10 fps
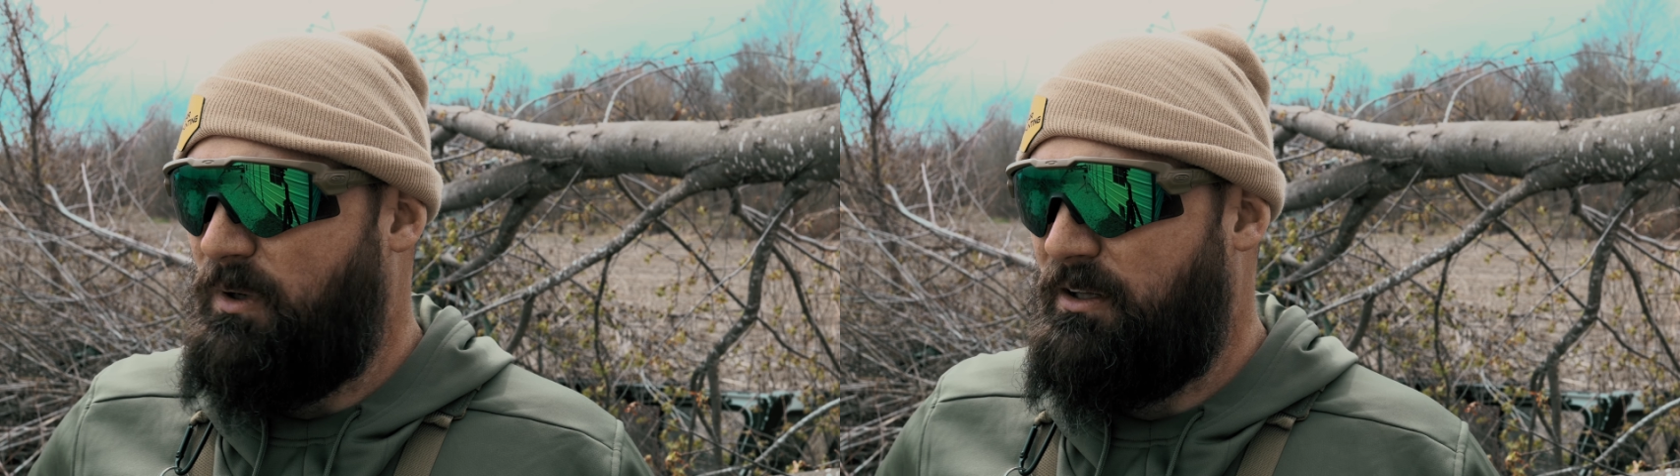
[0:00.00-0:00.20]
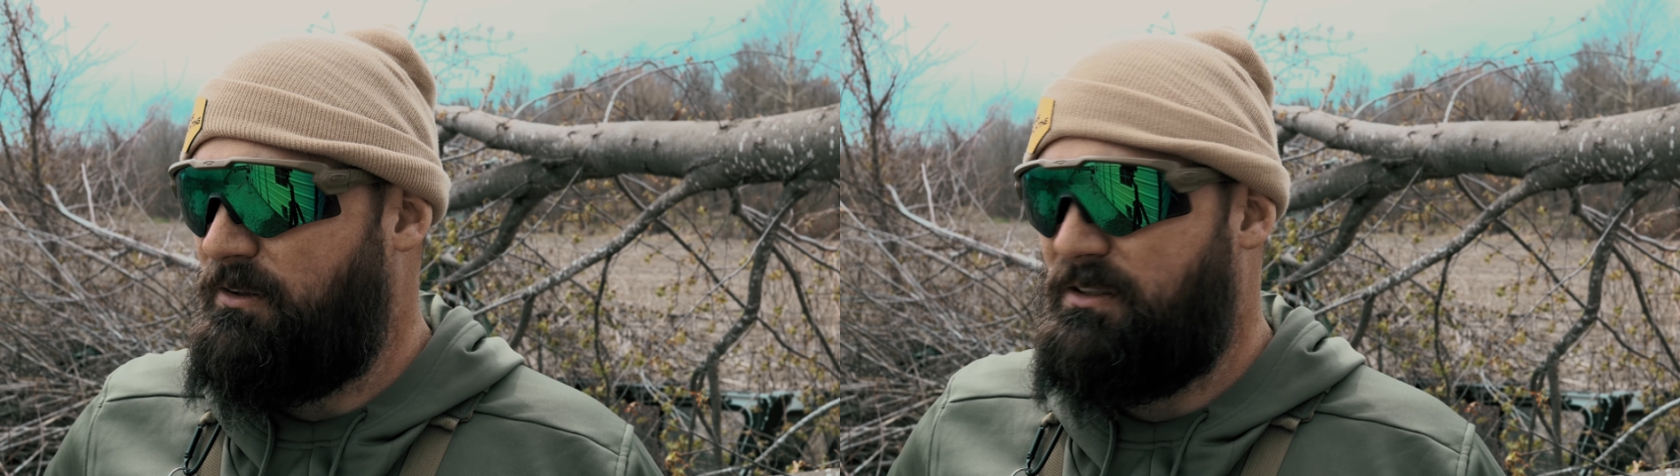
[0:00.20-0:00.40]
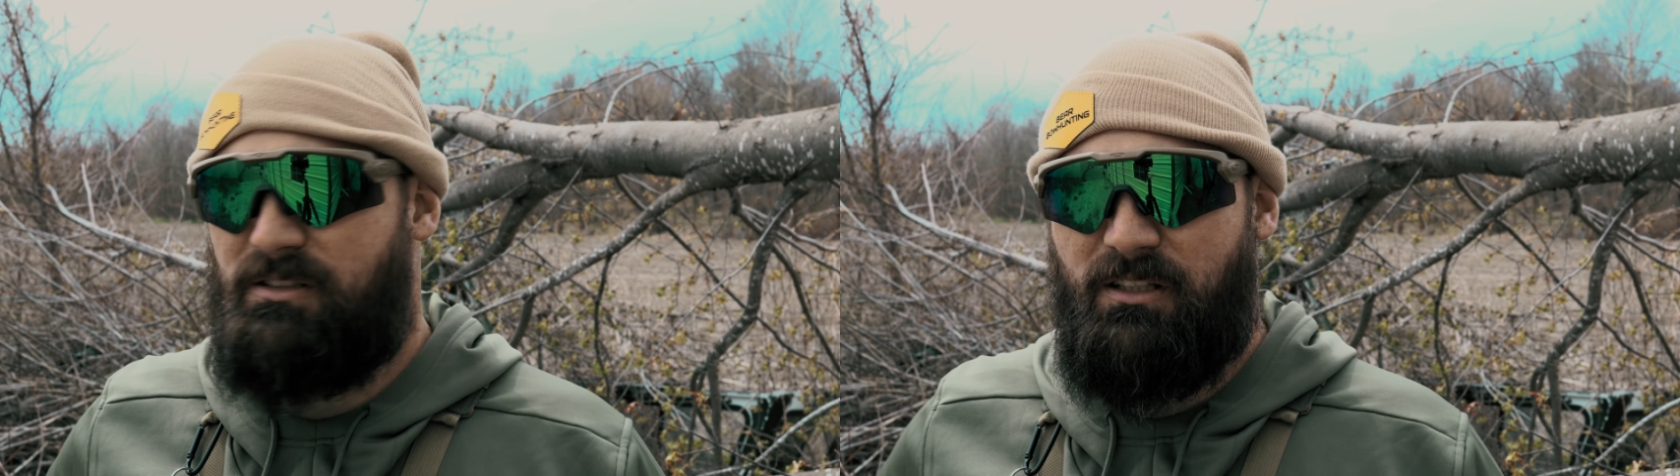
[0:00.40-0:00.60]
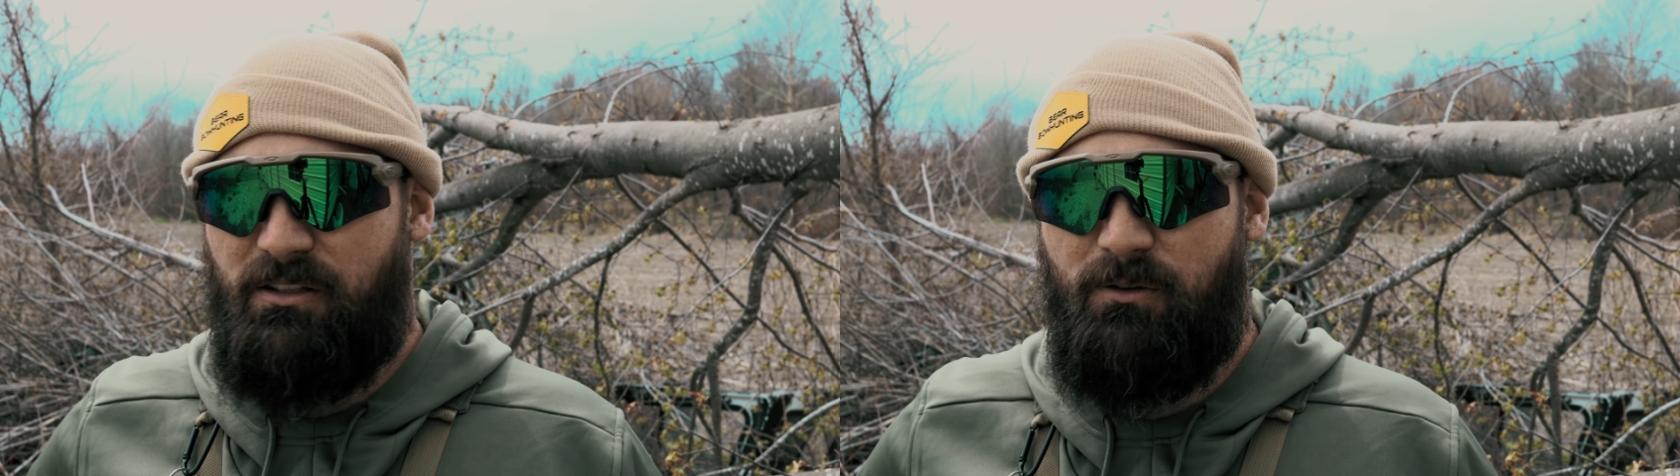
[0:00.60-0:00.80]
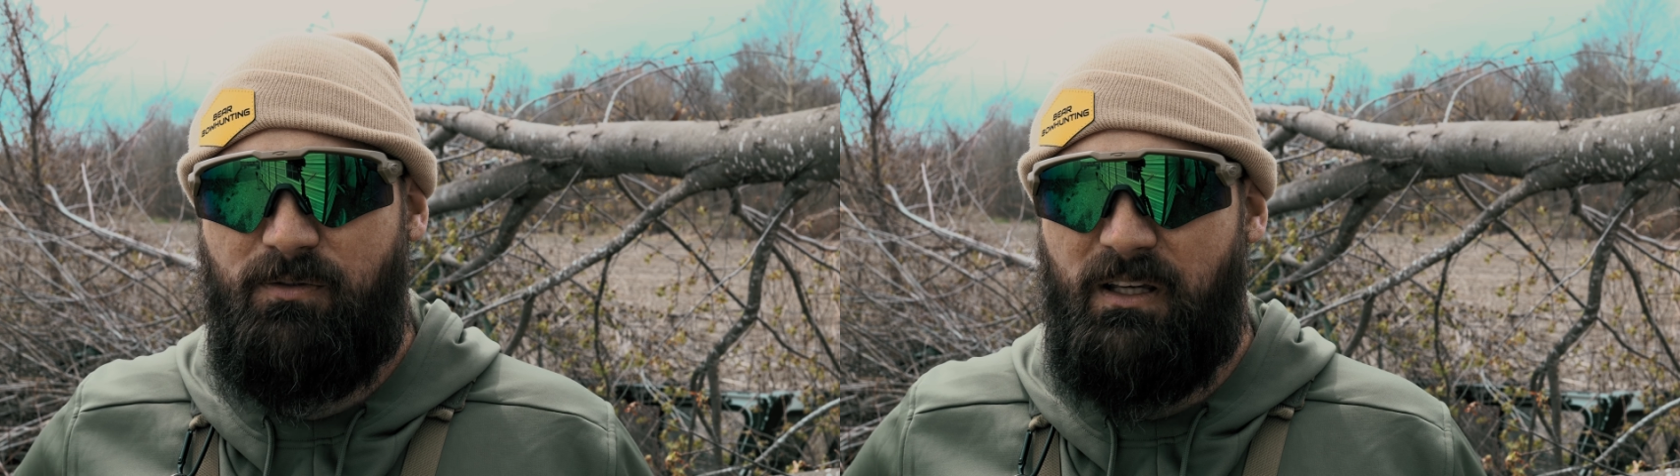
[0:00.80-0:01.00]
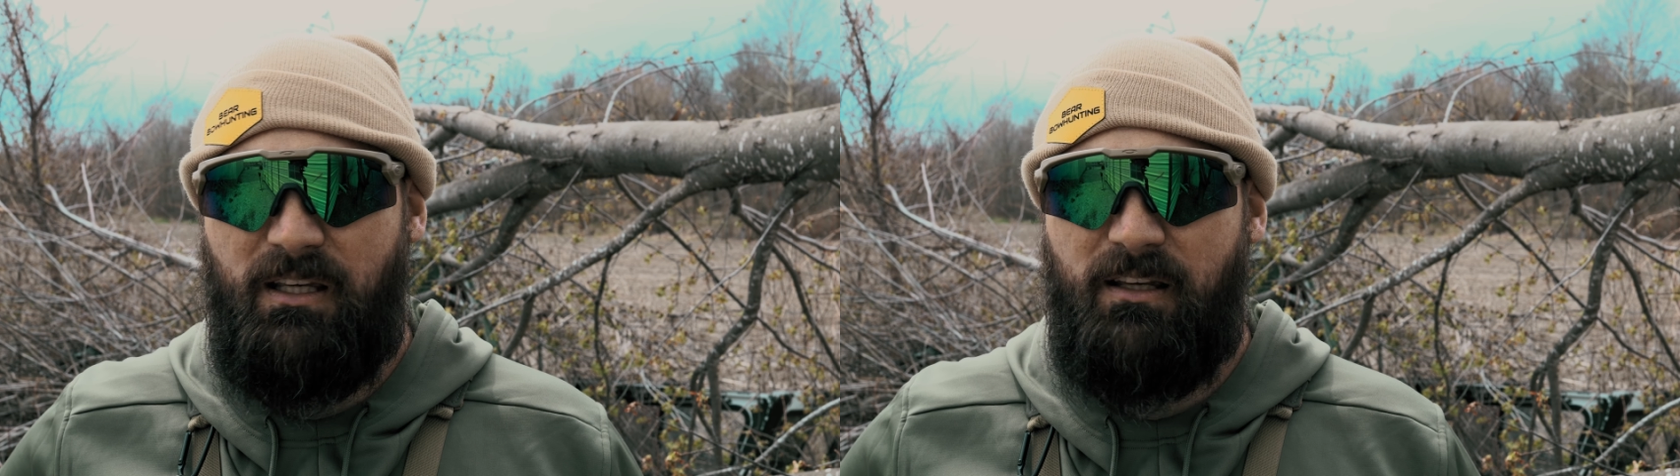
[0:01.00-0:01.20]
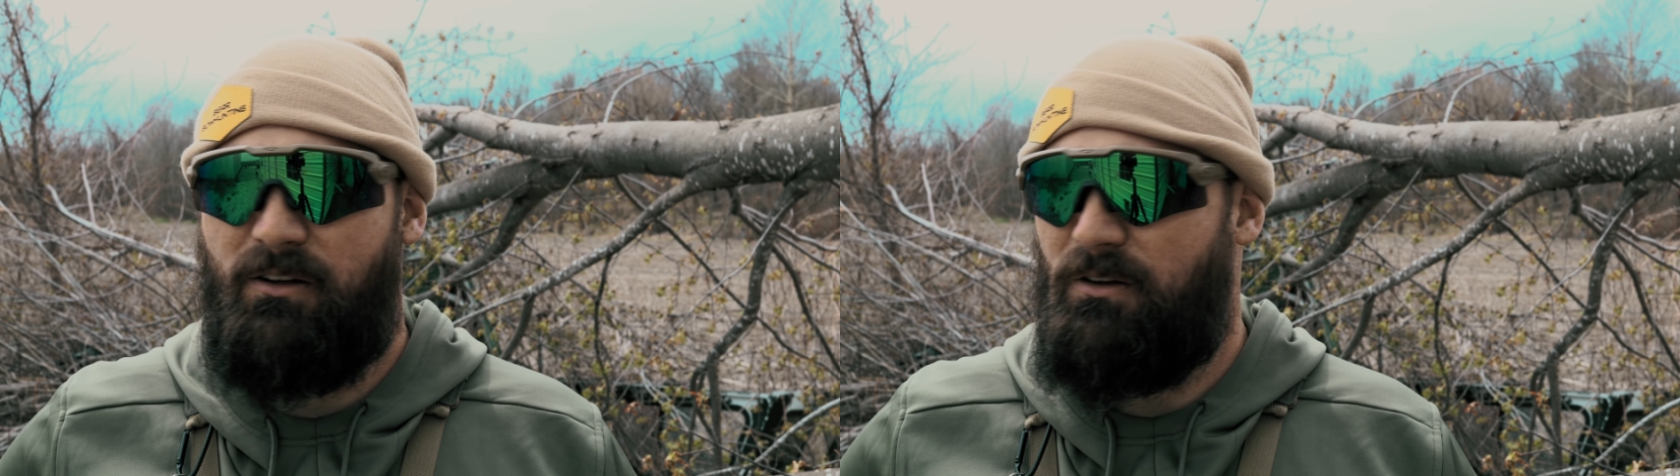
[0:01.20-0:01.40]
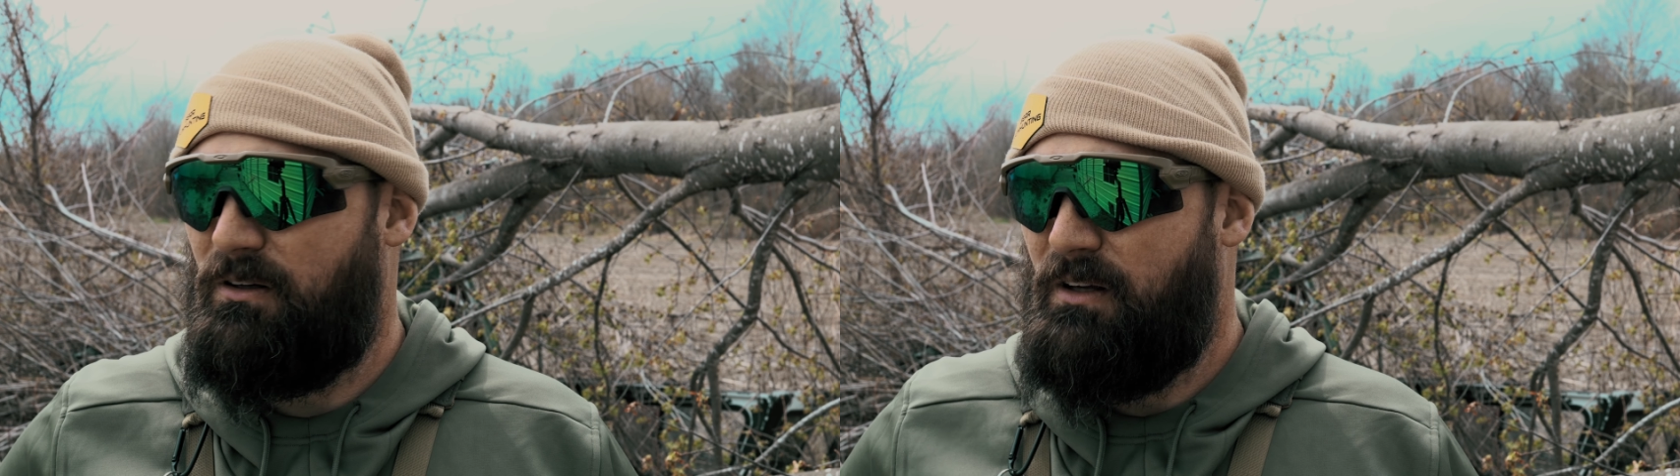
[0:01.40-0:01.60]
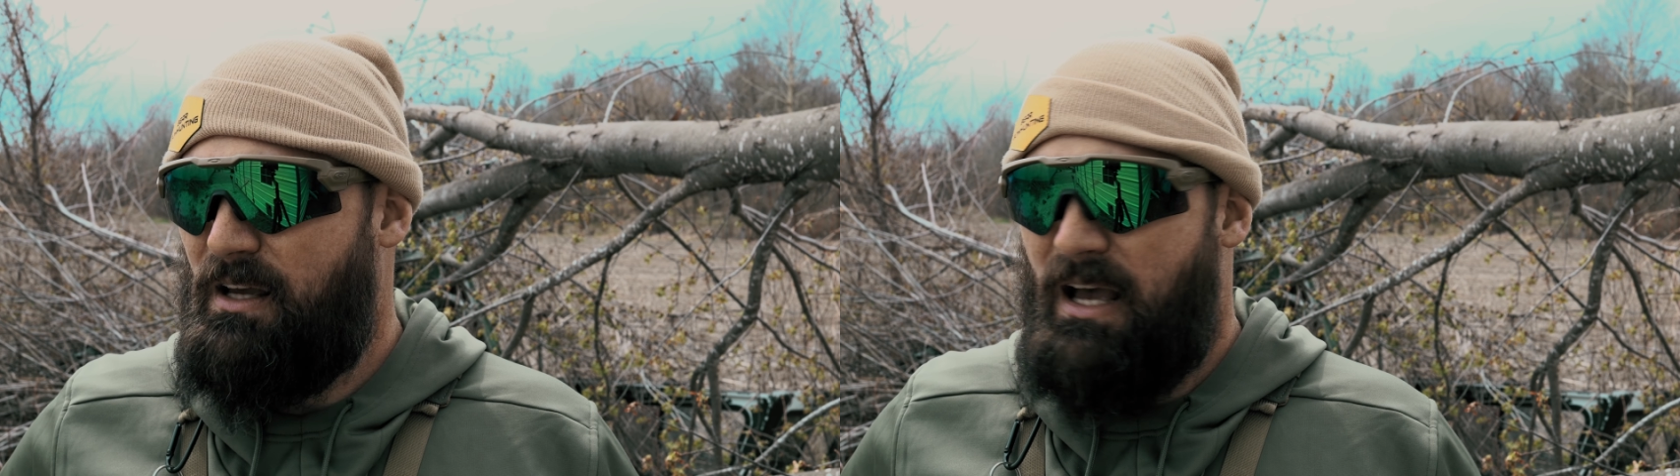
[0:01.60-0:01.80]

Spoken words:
whether it's the UV or